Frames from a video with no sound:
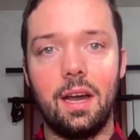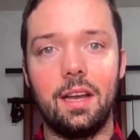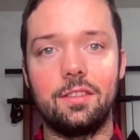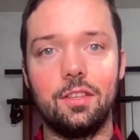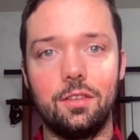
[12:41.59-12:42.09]

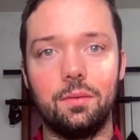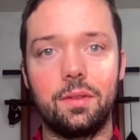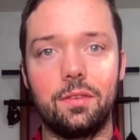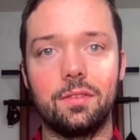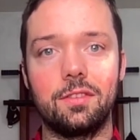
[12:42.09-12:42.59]
to do
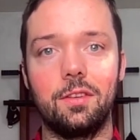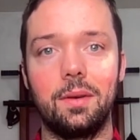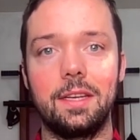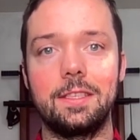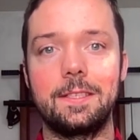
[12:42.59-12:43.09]
with your
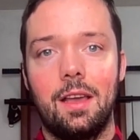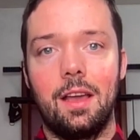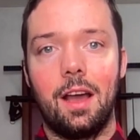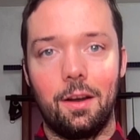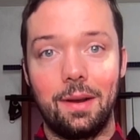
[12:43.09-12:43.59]
students.
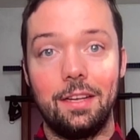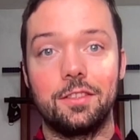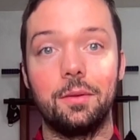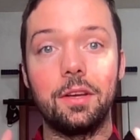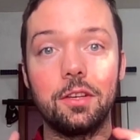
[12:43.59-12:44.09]
All right,
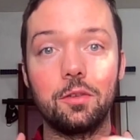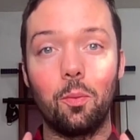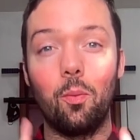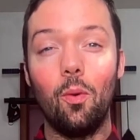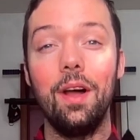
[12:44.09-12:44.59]
so there is
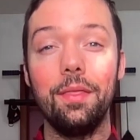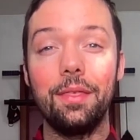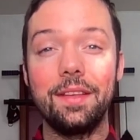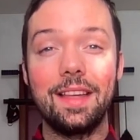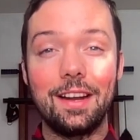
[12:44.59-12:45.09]
one
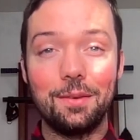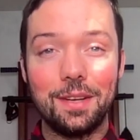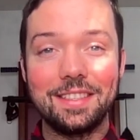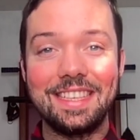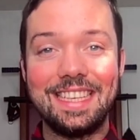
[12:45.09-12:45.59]
thing that I
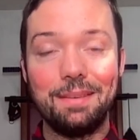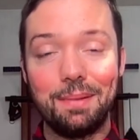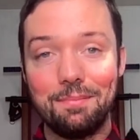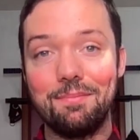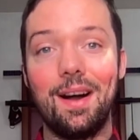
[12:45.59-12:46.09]
want to keep
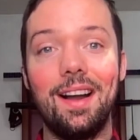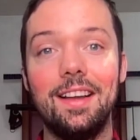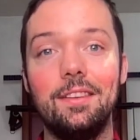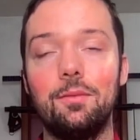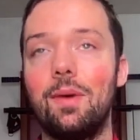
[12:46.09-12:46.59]
in
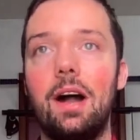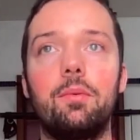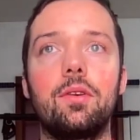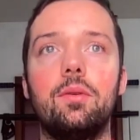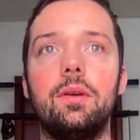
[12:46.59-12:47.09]
mind while
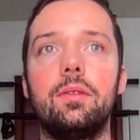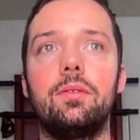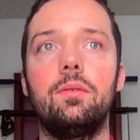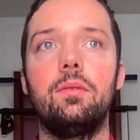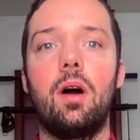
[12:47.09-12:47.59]
we're going
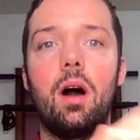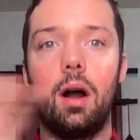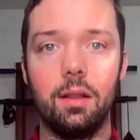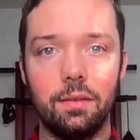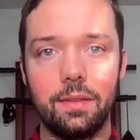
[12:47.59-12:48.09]
through
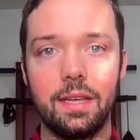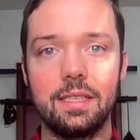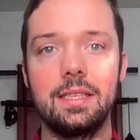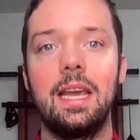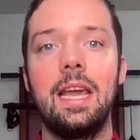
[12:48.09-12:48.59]
all of
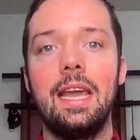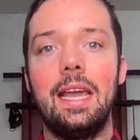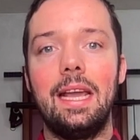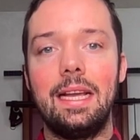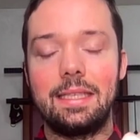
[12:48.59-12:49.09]
this.
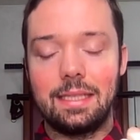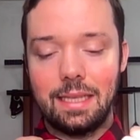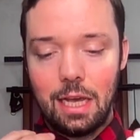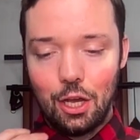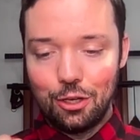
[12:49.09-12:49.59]
It's
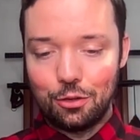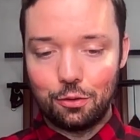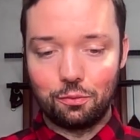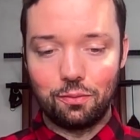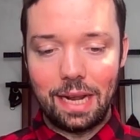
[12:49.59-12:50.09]
to
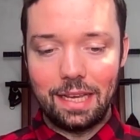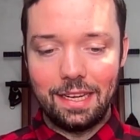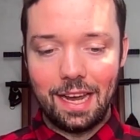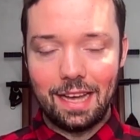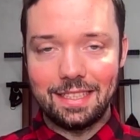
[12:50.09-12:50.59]

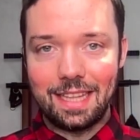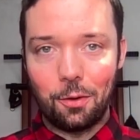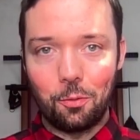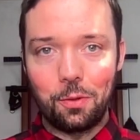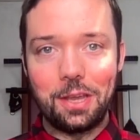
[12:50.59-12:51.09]
recognize
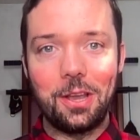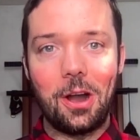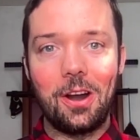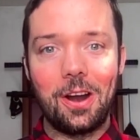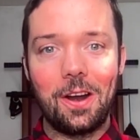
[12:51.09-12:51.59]
that we
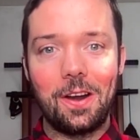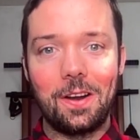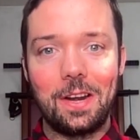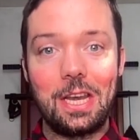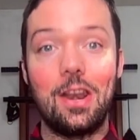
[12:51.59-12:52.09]

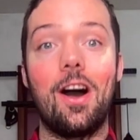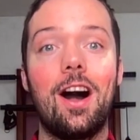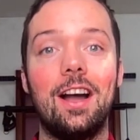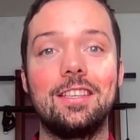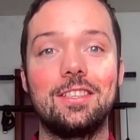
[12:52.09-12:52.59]
are
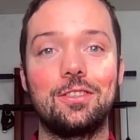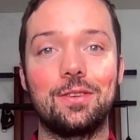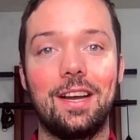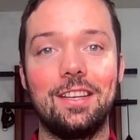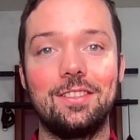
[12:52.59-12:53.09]
not
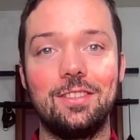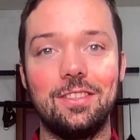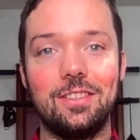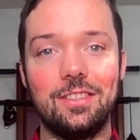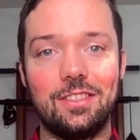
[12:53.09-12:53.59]
trying
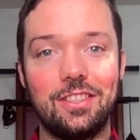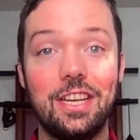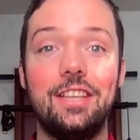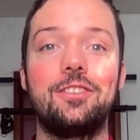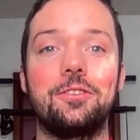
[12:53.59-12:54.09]
to
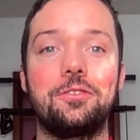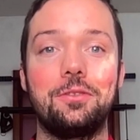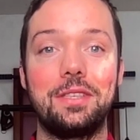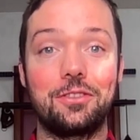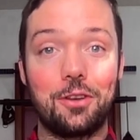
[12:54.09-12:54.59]
change our
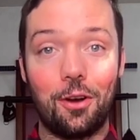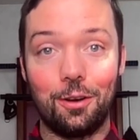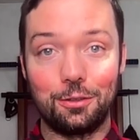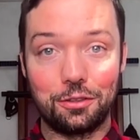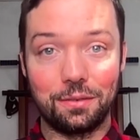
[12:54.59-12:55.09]
students
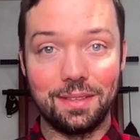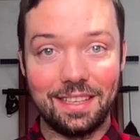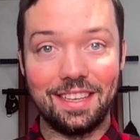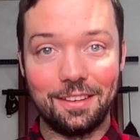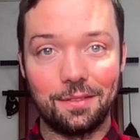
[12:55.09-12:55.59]

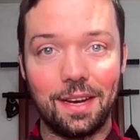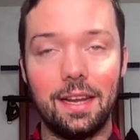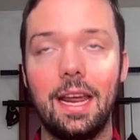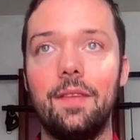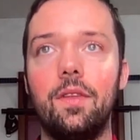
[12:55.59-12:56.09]
culturally,
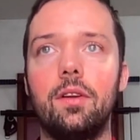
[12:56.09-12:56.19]
right? And